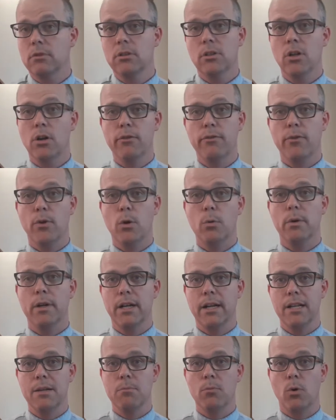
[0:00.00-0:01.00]
go forward
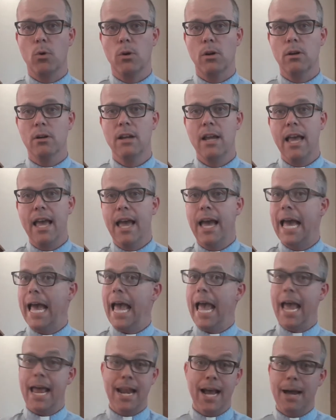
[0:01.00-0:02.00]
anymore.
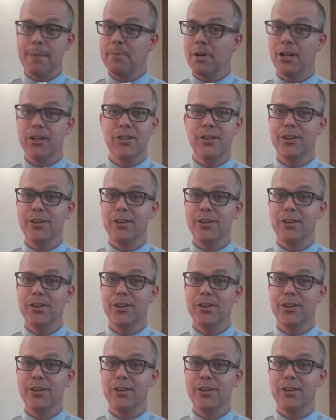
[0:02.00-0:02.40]
And I'm not